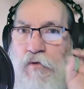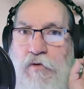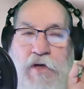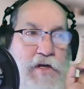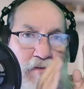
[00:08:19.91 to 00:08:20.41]

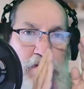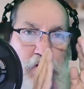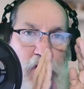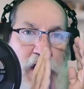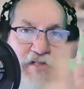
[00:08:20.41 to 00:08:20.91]
Well,
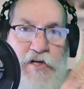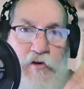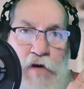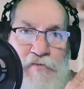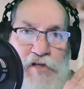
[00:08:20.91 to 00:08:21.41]
their eyes can
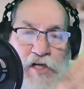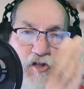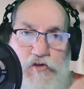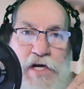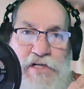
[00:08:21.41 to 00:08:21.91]
gravitate
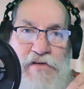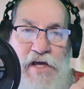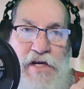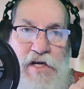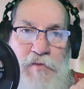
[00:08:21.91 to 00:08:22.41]
straight to
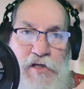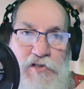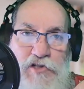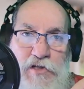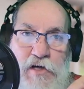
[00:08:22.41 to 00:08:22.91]
that
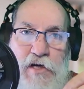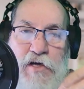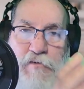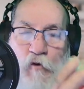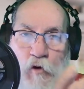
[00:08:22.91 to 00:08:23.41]
image
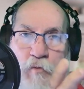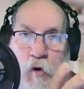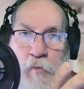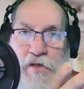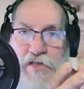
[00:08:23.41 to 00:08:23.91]
for a
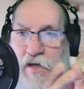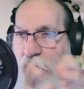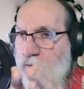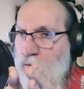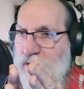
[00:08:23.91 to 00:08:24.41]
moment and
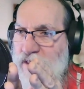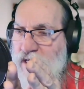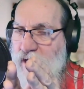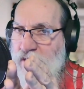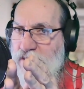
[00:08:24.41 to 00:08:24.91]
then read the
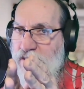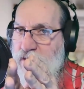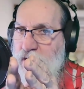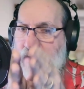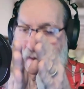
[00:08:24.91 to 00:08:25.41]
text.
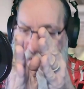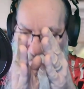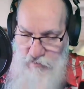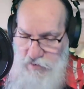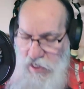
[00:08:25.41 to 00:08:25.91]
And
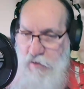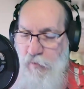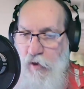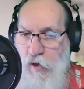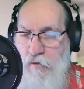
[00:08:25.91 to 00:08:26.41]
then down
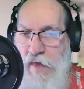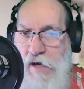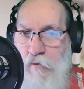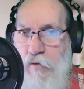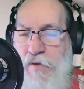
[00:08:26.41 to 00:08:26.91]
below
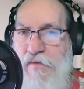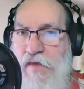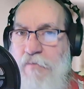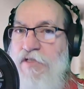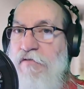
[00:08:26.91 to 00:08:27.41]
that would be
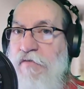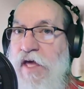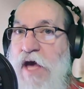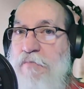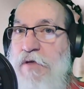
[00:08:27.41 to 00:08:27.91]
the image of the
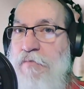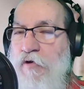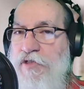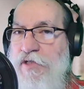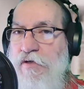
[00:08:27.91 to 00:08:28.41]
happy
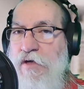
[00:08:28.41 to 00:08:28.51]
person.